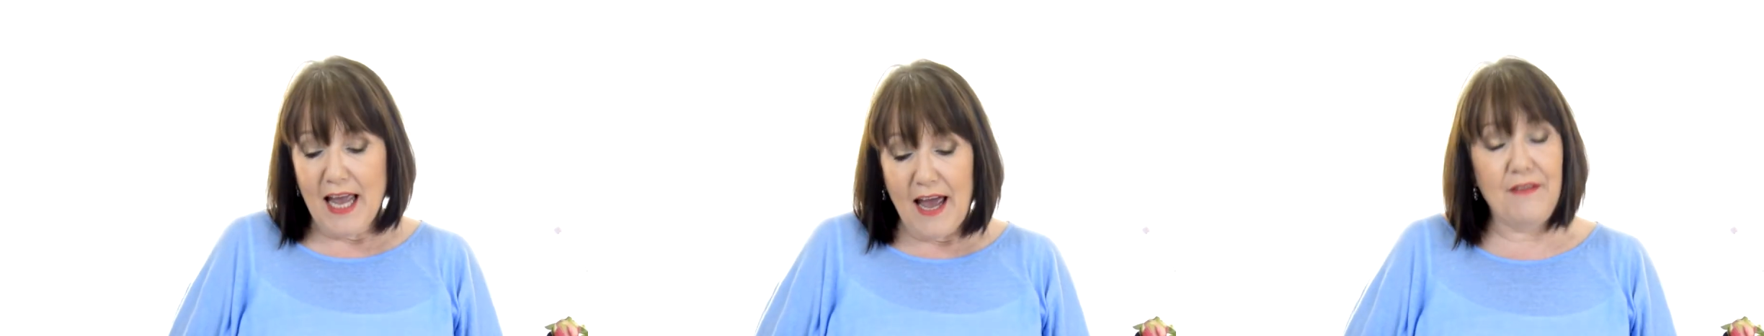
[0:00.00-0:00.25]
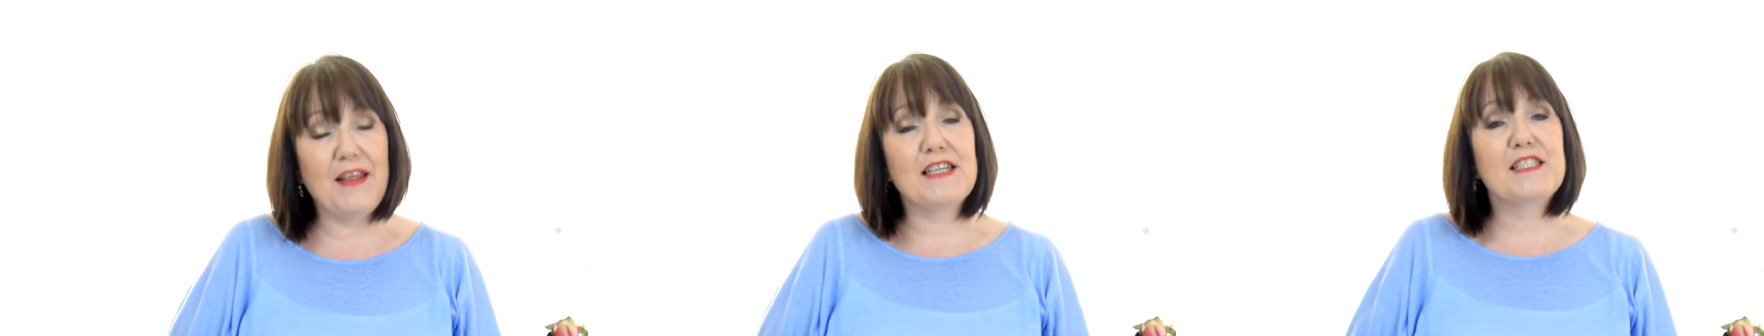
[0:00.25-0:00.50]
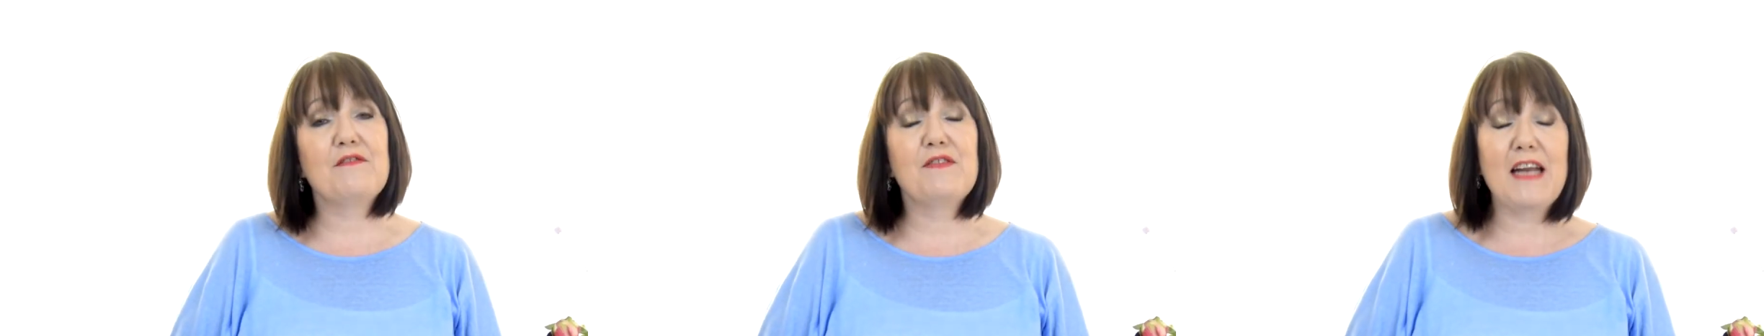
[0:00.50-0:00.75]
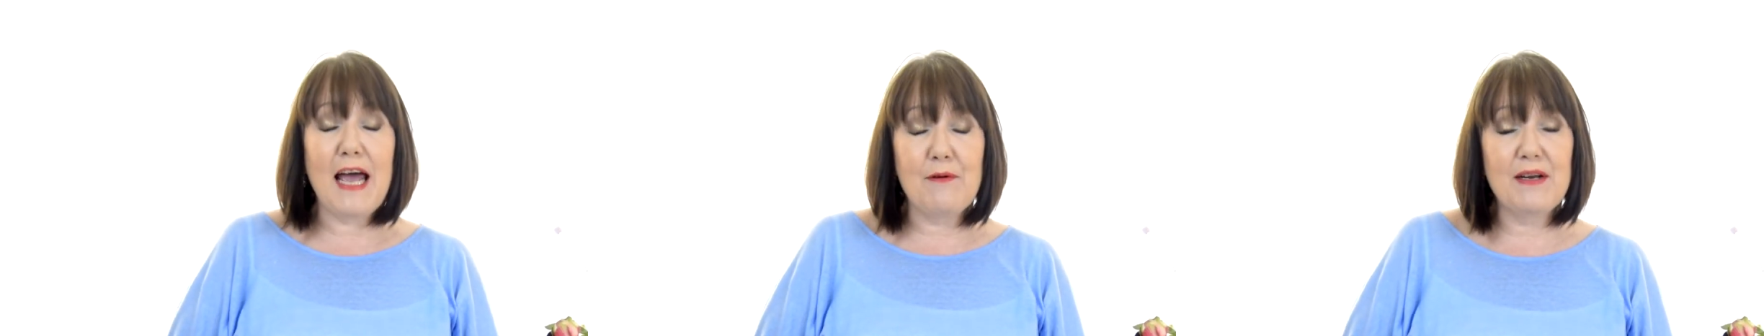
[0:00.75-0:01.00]
And that's it for
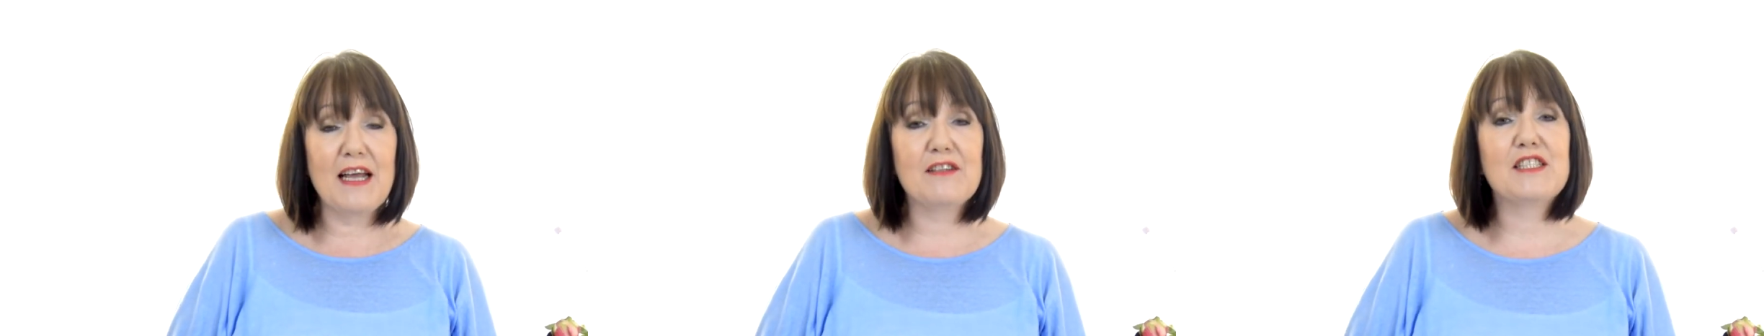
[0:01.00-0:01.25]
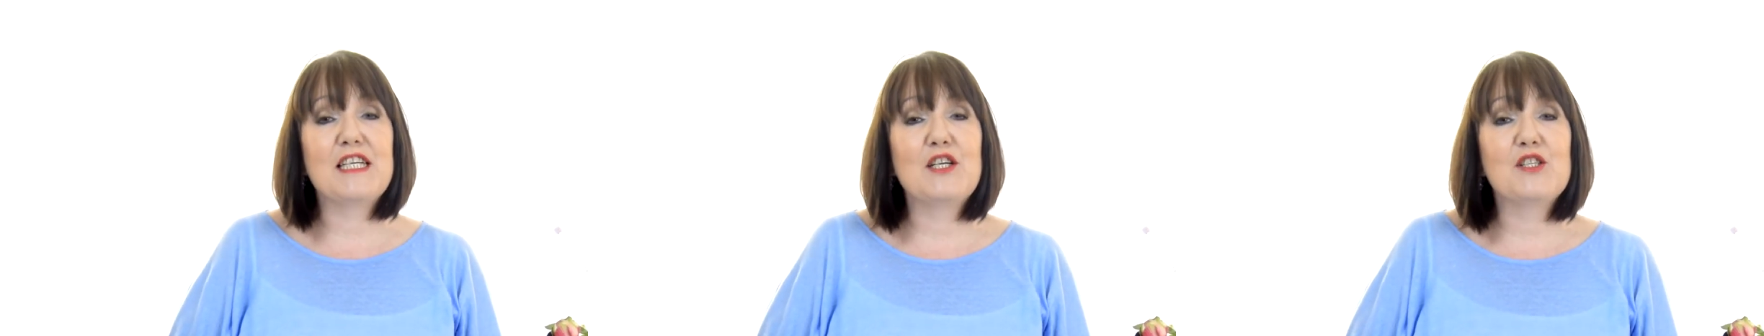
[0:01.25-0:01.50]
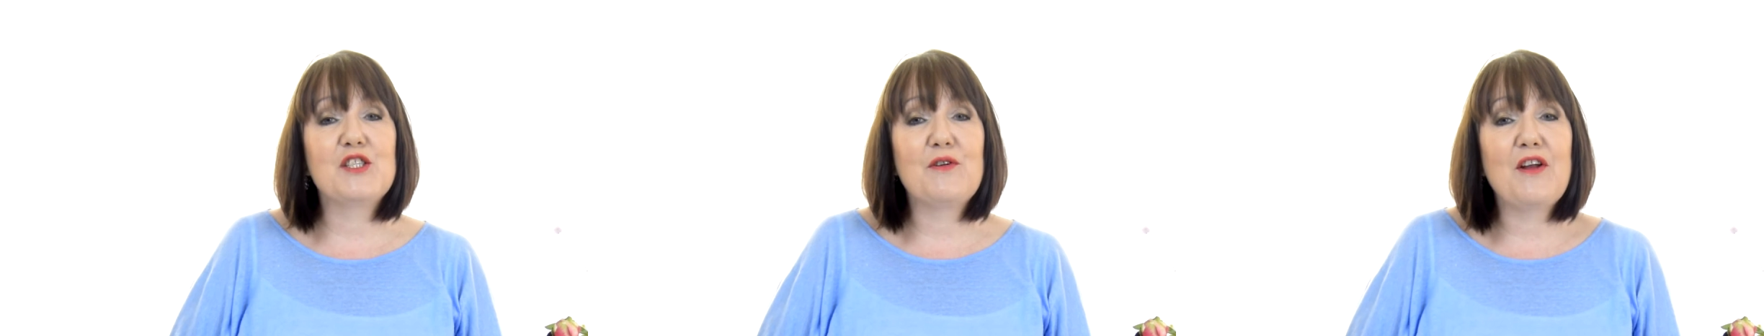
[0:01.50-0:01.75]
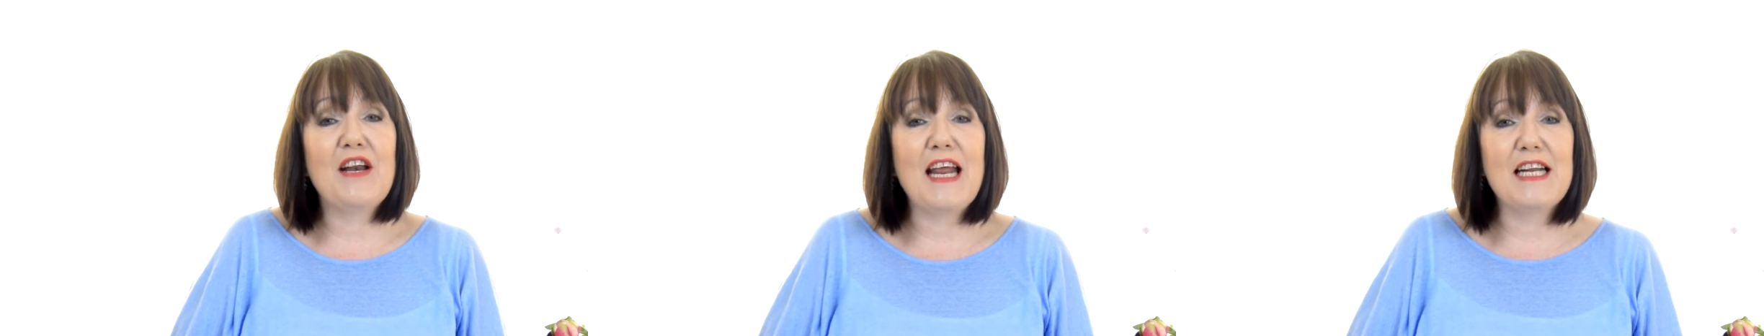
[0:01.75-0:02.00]
now, and I'll see you
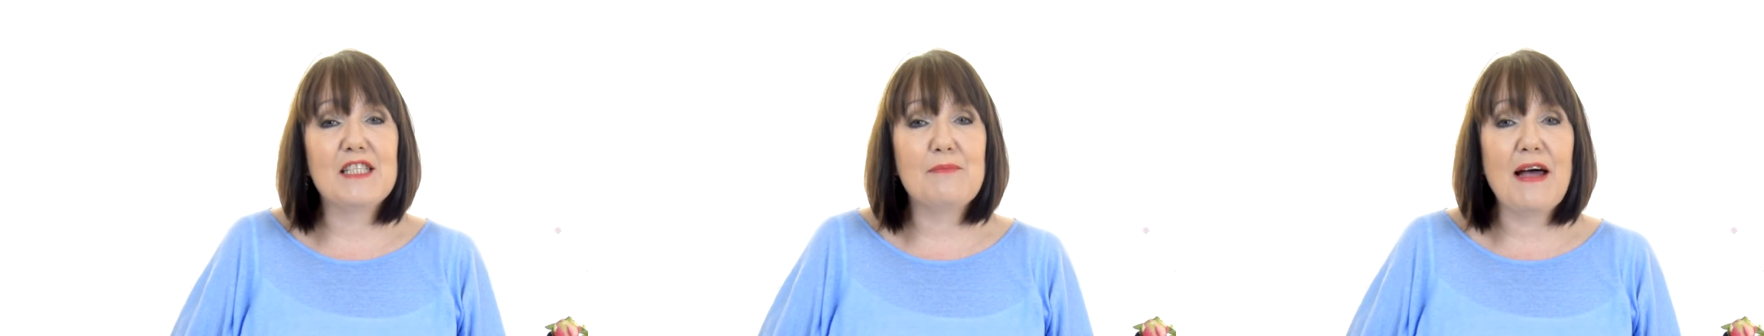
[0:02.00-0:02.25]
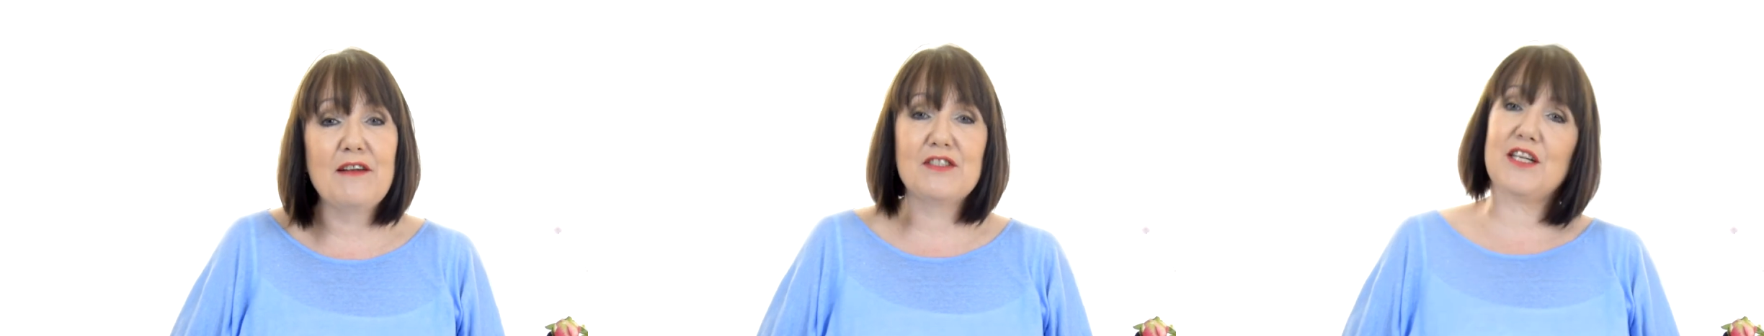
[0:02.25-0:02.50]
soon on Ellie Smell.